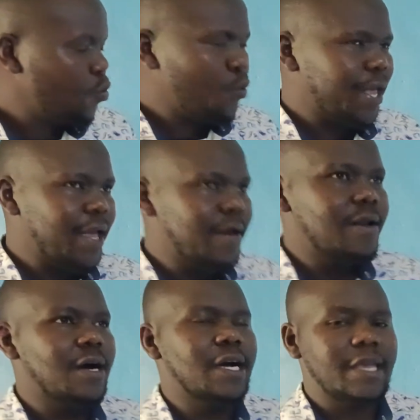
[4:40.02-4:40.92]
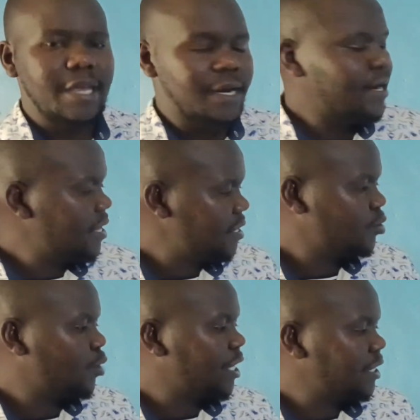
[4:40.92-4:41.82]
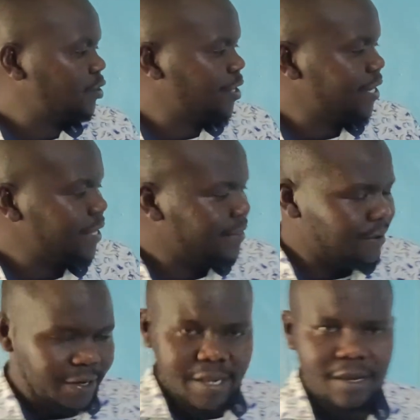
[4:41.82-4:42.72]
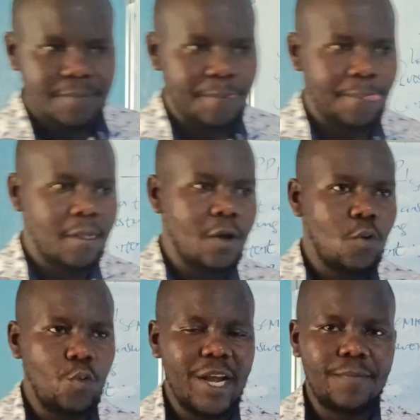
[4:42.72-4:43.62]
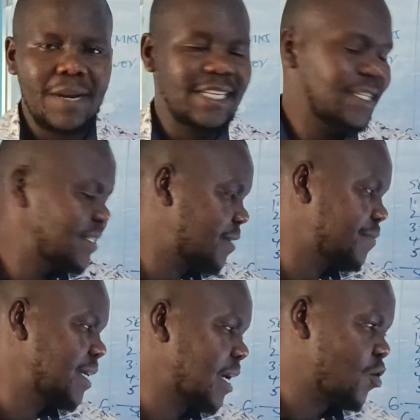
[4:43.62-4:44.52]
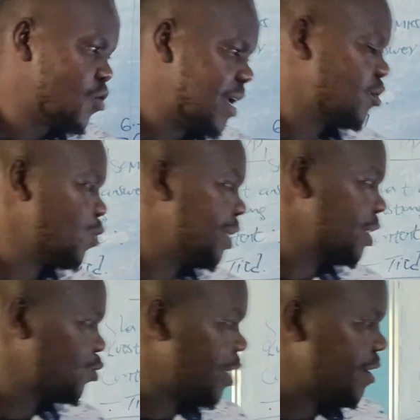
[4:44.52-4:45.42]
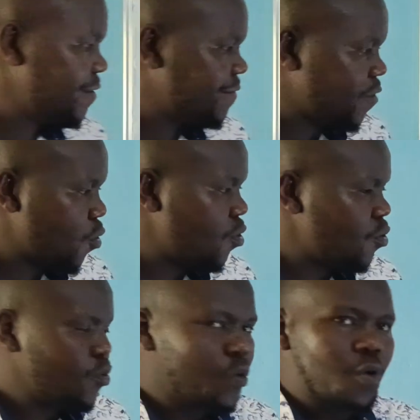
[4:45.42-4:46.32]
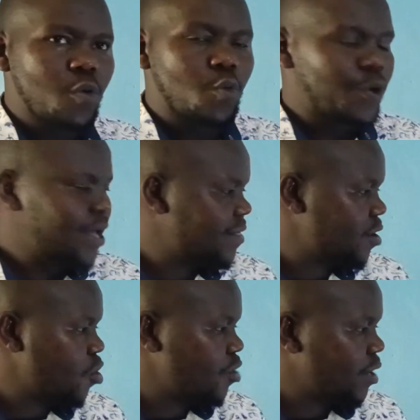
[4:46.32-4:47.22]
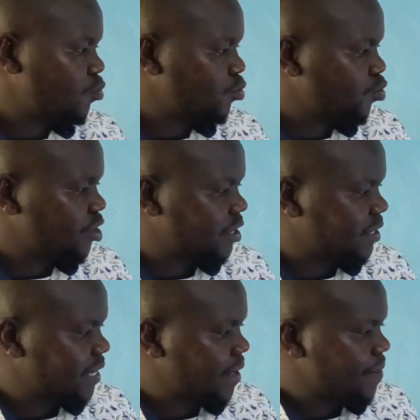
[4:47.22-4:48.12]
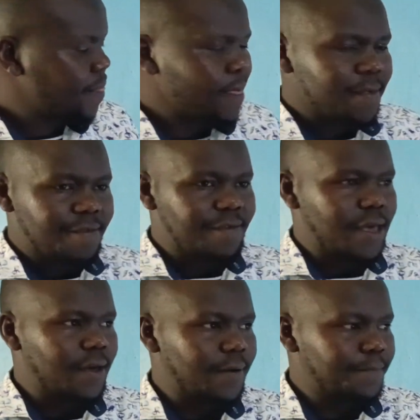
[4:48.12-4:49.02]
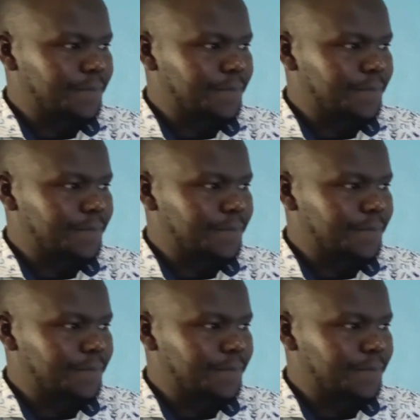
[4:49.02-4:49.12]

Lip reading: we had a kidney. 2023, we had placenta being an organ. 2024, we had the organ which was the